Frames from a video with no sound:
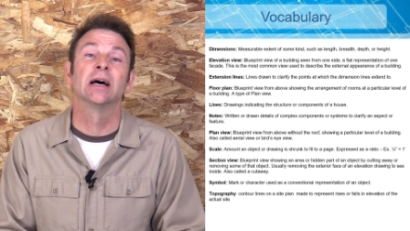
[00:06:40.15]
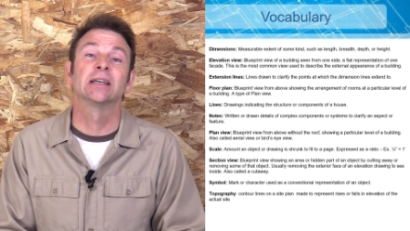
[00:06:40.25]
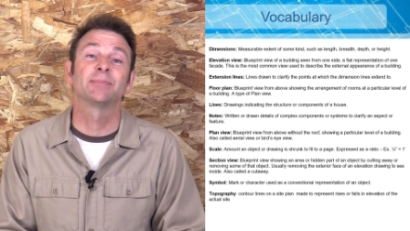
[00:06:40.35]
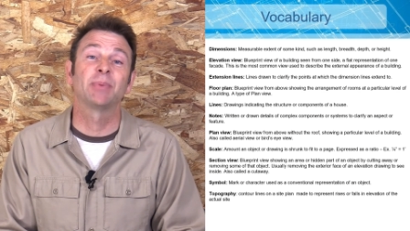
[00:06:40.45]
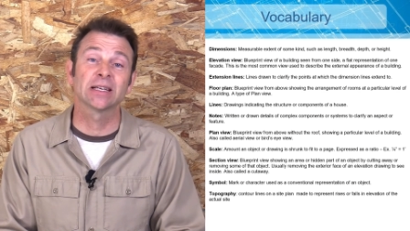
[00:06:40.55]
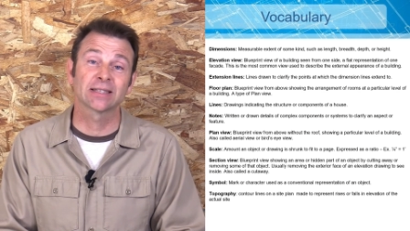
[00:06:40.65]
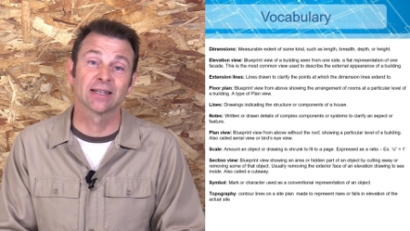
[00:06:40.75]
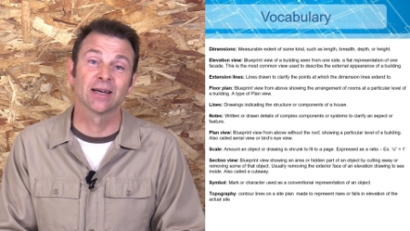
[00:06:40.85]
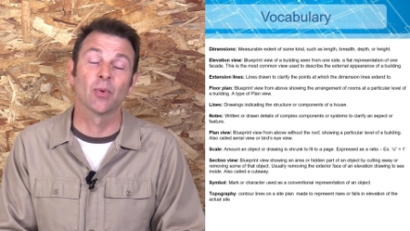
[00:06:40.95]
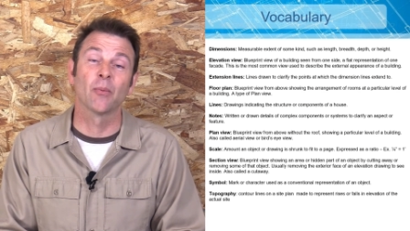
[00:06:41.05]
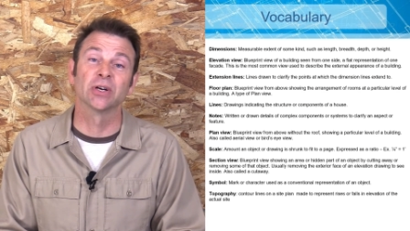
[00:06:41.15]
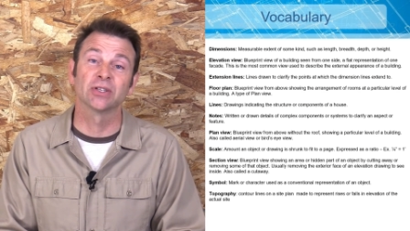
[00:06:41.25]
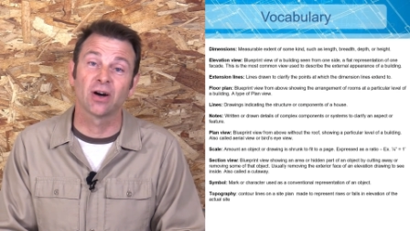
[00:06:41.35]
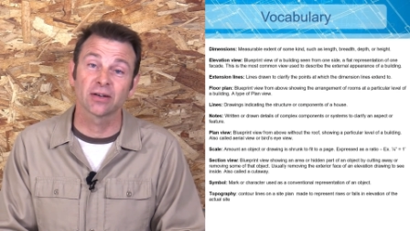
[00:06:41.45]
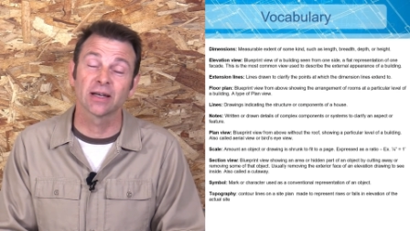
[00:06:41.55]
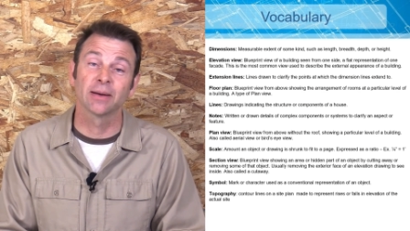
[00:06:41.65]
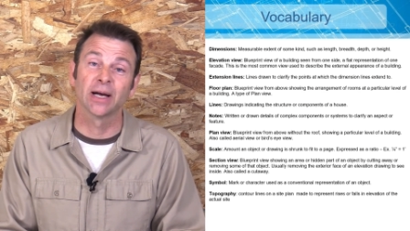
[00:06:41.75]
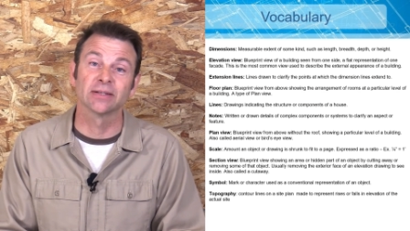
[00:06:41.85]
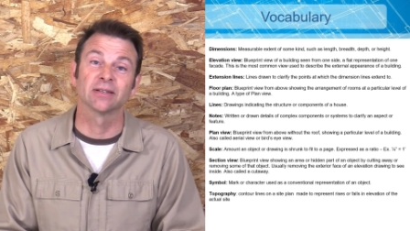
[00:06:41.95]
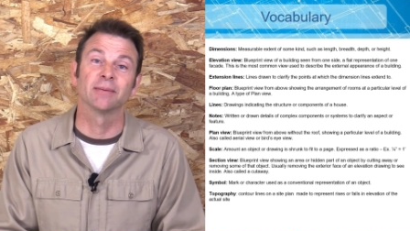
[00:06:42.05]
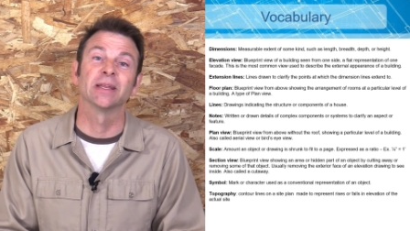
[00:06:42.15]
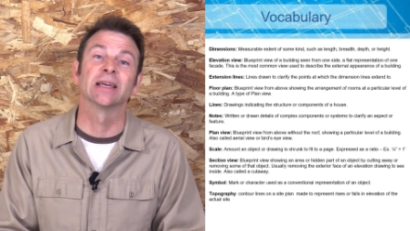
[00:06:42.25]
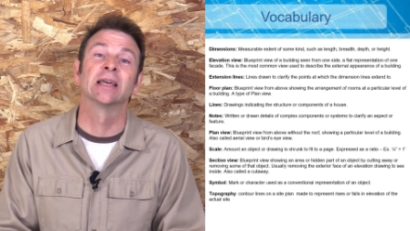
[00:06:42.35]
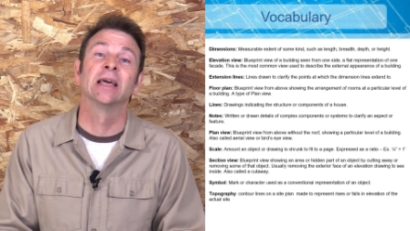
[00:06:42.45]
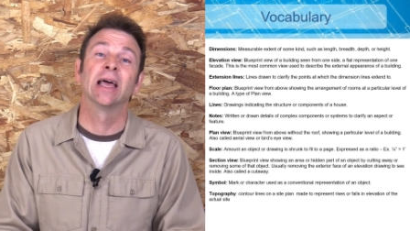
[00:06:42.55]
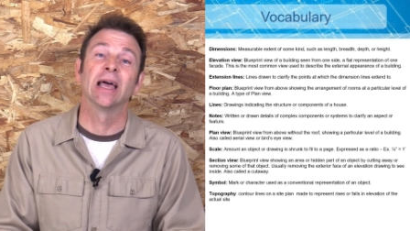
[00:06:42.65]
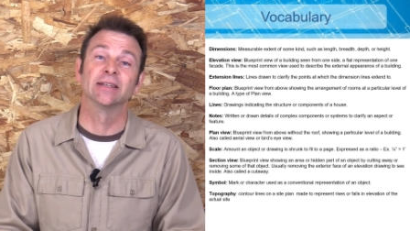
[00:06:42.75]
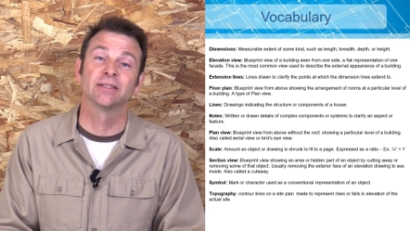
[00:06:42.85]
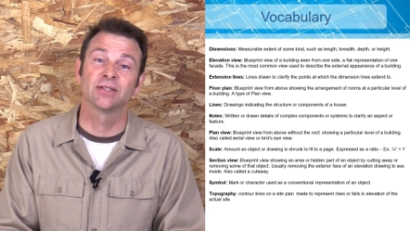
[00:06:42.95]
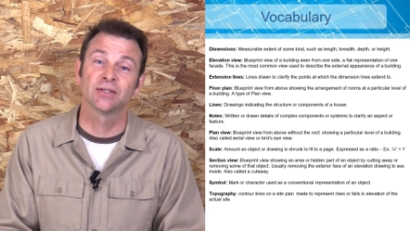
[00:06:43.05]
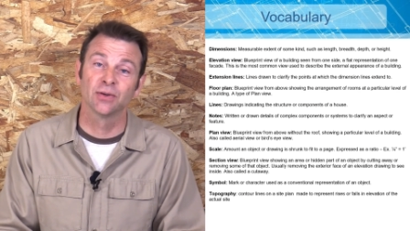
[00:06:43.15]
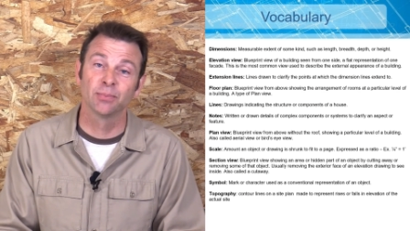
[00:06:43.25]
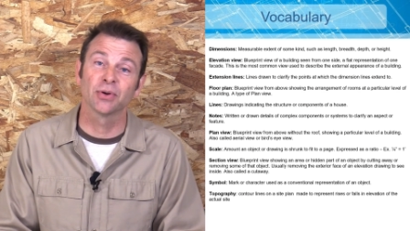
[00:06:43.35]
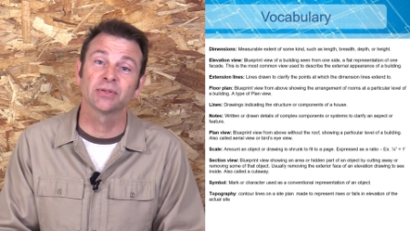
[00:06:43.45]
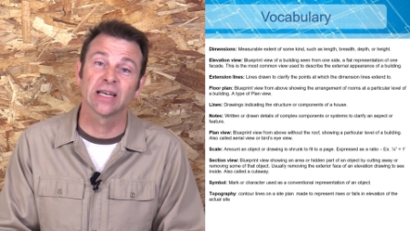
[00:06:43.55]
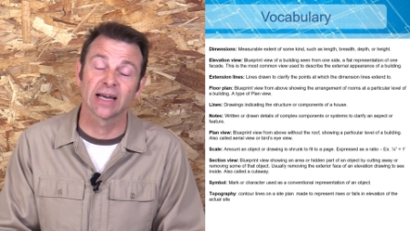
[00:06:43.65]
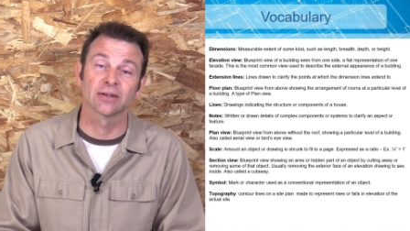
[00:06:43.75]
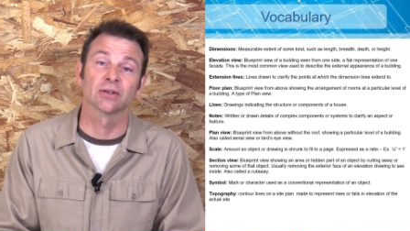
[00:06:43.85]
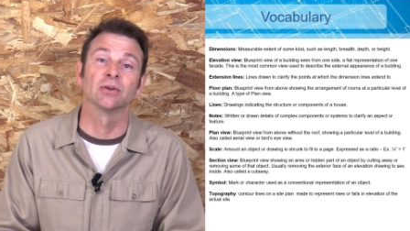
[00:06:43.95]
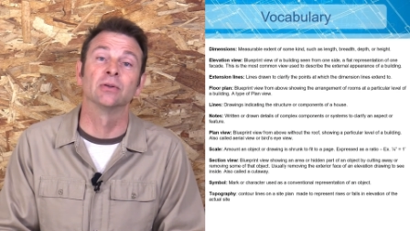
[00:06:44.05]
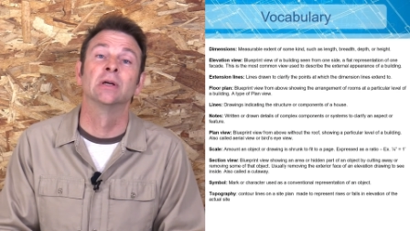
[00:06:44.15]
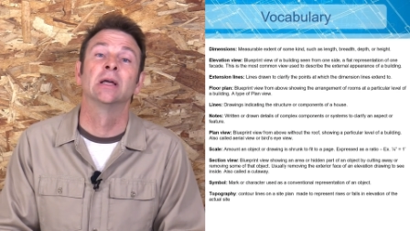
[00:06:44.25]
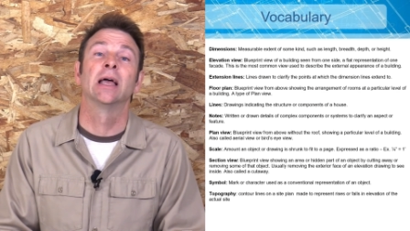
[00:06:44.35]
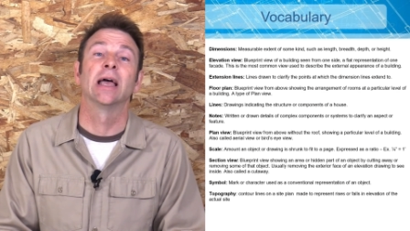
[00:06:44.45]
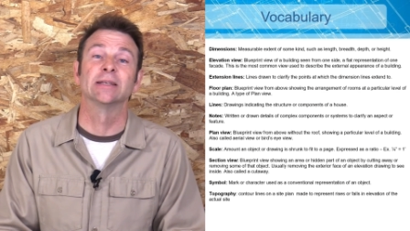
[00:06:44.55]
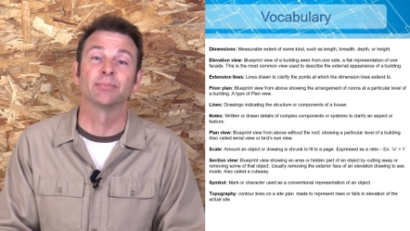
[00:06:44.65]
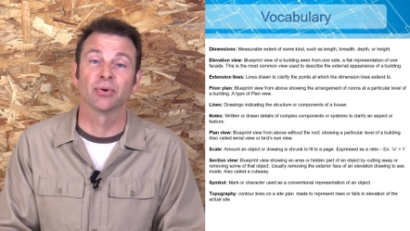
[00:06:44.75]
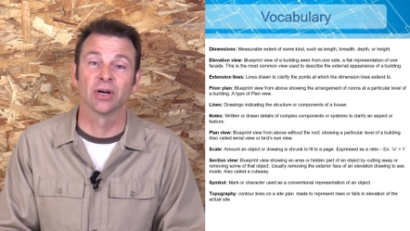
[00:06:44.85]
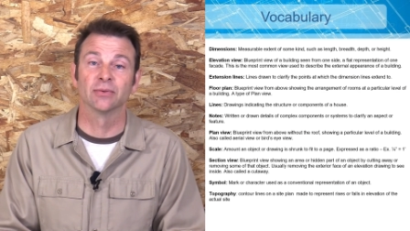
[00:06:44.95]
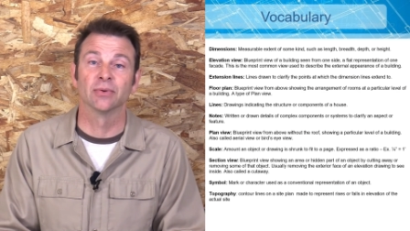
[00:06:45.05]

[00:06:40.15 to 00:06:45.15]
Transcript: especially when we're talking about something as super technical as print